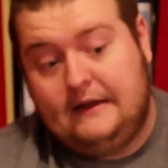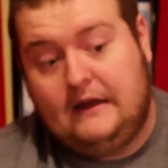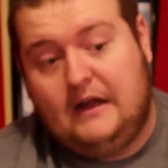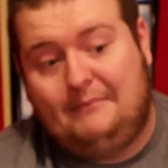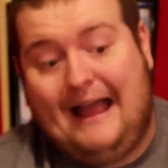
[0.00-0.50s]

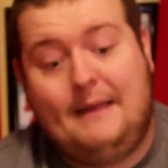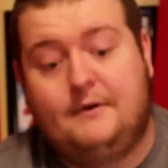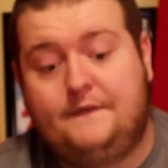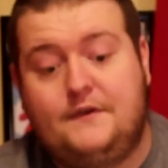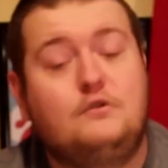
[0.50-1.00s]
I am
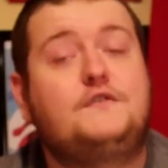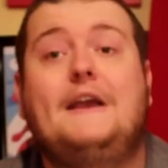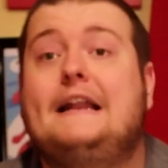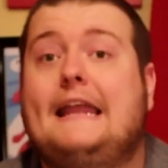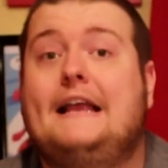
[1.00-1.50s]
a huge
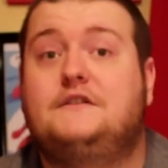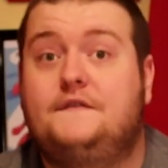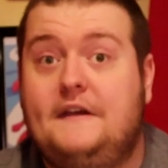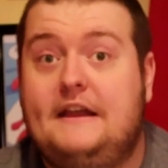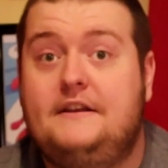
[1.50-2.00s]
fan of
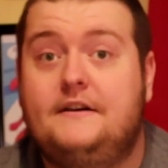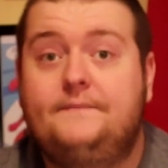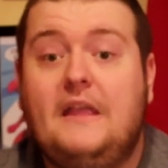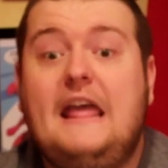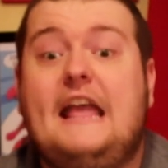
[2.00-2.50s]
Castlevania,
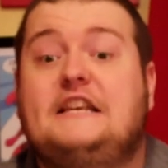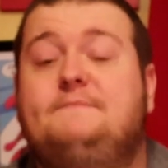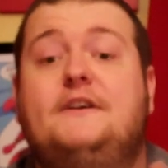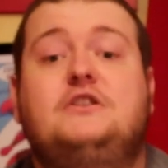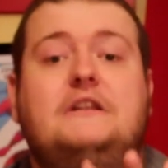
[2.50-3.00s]

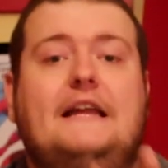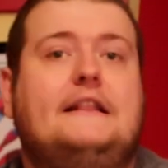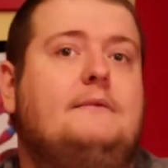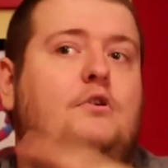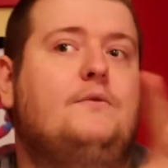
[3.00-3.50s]
especially like
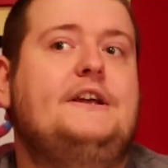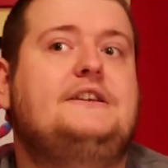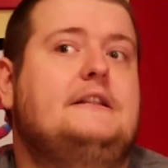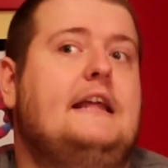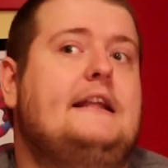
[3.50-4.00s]
the more
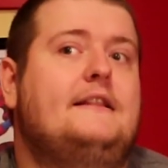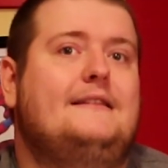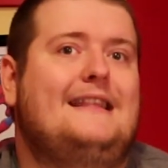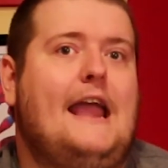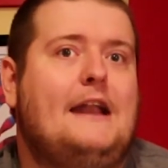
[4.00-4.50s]
recent like
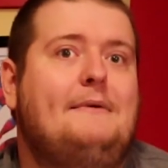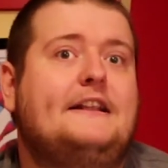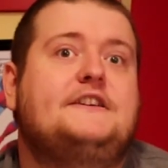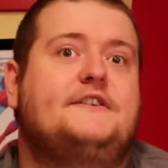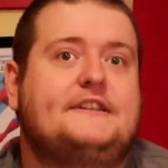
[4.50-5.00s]

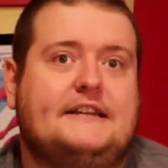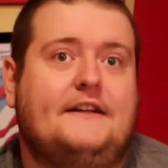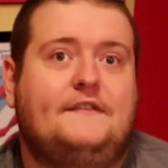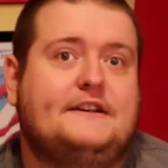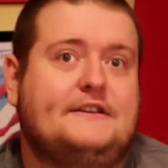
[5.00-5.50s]
animated series on
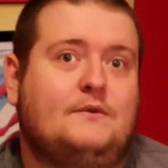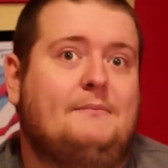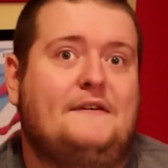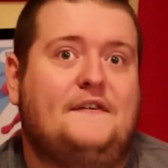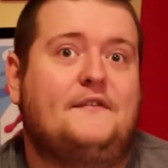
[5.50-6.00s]
Netflix is one of
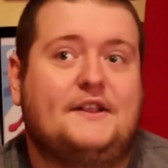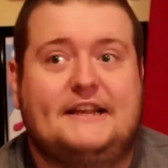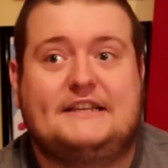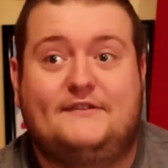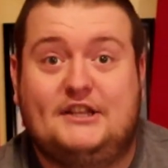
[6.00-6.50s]
my favorite
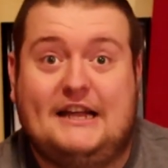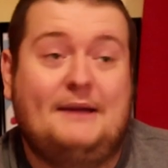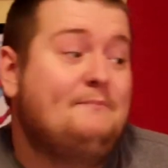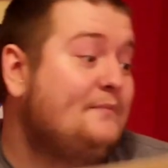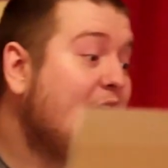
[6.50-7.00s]
things of all
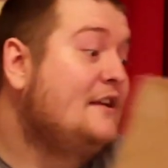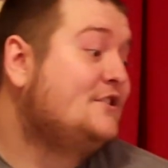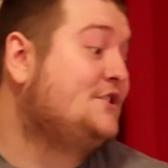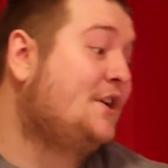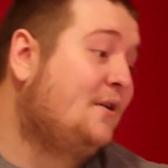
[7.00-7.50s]
time.
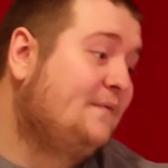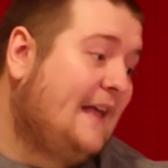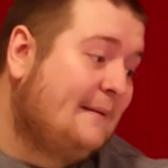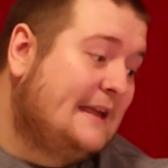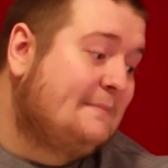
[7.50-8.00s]
So
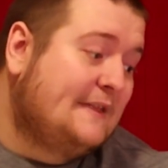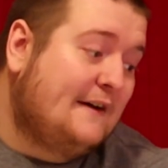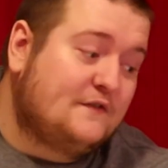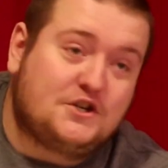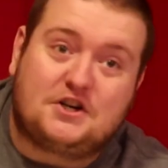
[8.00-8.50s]
I'm keeping
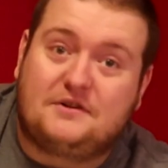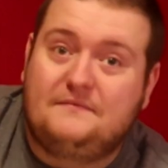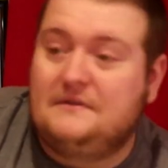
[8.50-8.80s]
that for sure.